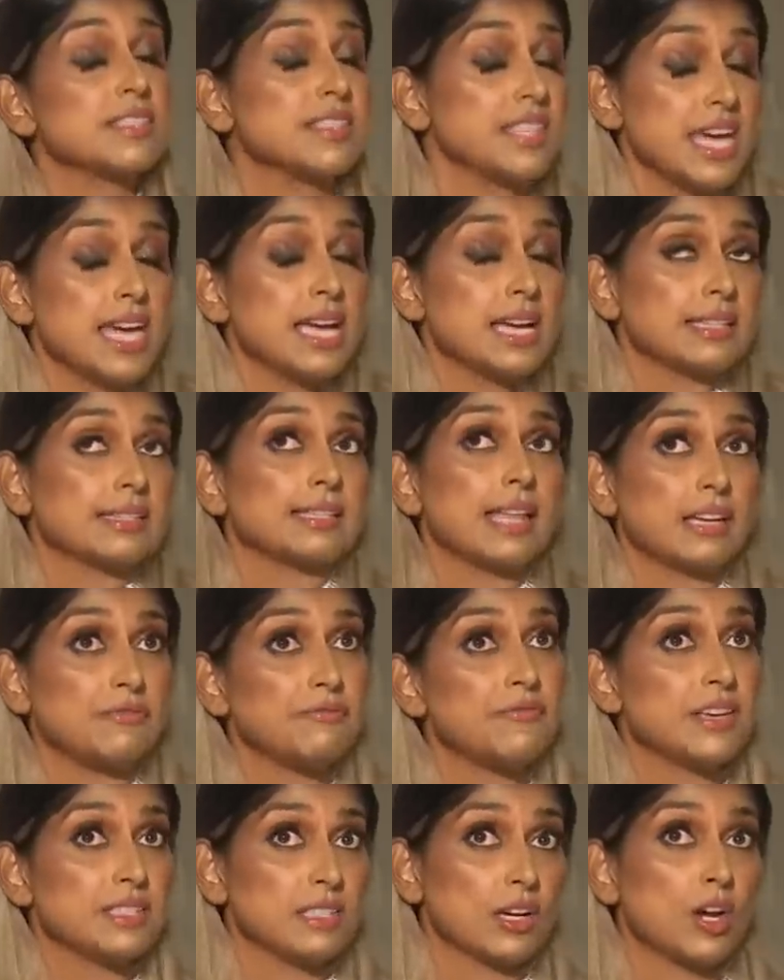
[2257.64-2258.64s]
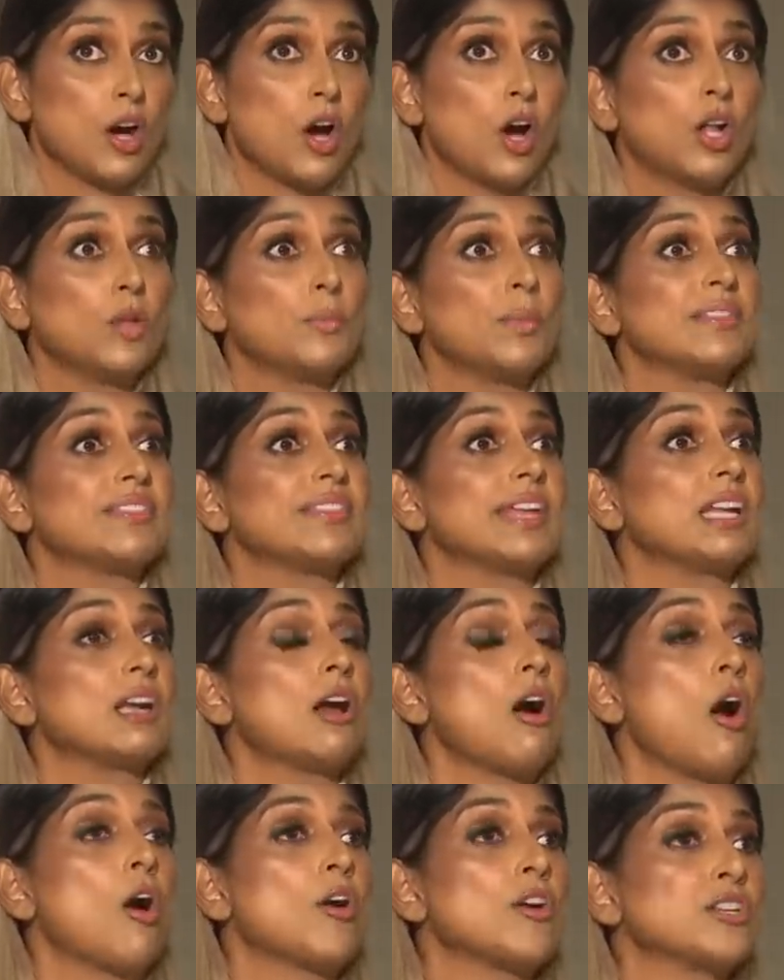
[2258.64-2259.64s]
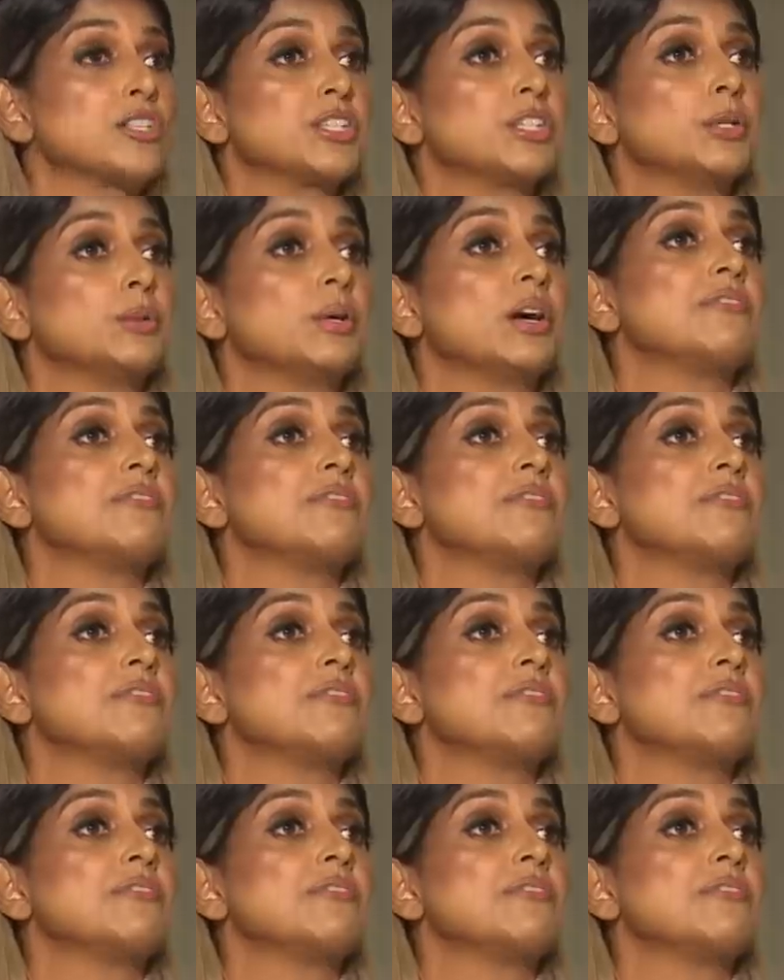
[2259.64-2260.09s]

things like physical, but that aren't too